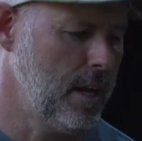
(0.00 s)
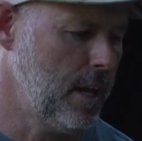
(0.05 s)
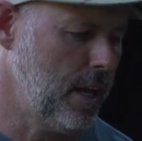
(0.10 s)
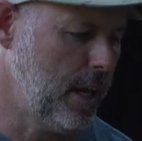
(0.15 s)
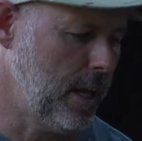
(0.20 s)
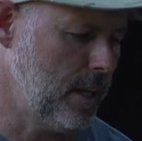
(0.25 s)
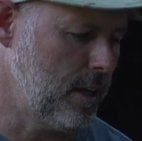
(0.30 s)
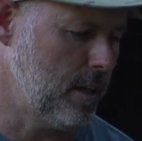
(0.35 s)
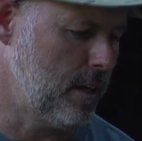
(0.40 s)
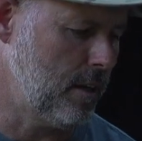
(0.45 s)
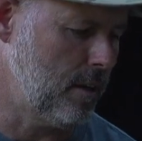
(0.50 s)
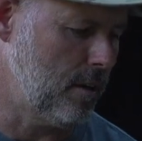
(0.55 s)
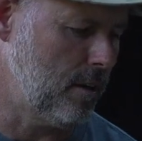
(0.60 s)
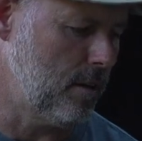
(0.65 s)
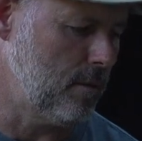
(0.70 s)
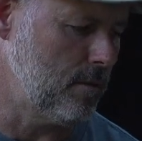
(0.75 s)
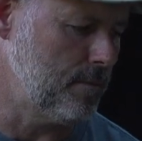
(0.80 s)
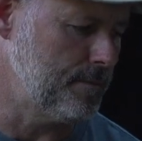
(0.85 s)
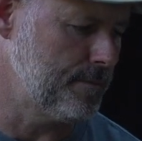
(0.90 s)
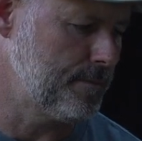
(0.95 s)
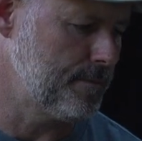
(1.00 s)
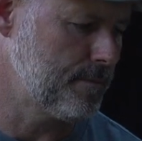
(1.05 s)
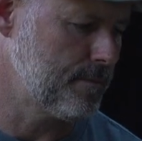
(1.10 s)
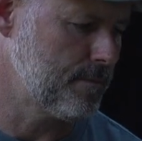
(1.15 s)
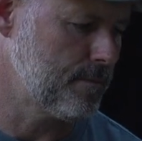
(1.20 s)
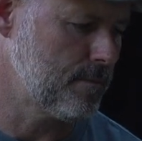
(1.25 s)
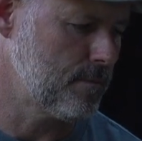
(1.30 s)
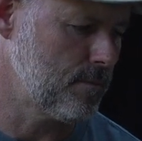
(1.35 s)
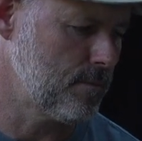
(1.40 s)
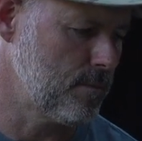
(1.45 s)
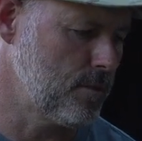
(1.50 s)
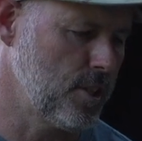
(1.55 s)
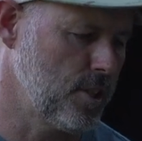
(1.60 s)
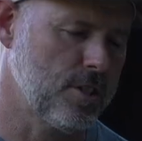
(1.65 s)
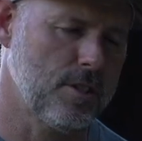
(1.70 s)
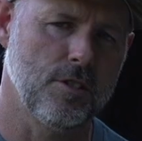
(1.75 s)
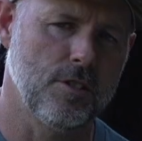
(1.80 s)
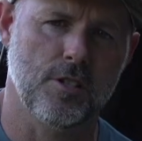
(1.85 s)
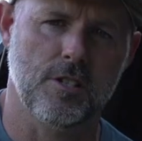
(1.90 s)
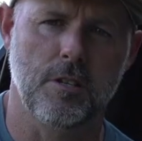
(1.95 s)
and
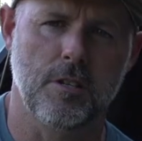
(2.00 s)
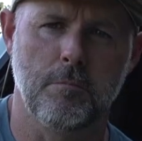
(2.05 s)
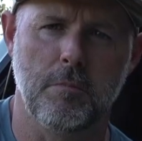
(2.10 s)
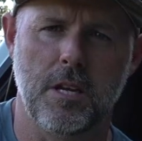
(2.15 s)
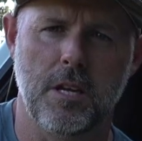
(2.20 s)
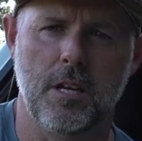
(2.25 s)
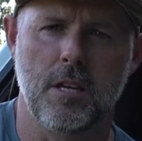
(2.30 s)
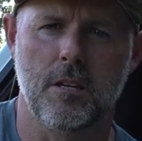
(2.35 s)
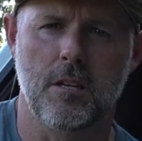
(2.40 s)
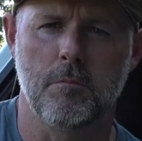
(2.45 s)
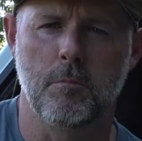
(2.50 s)
just to be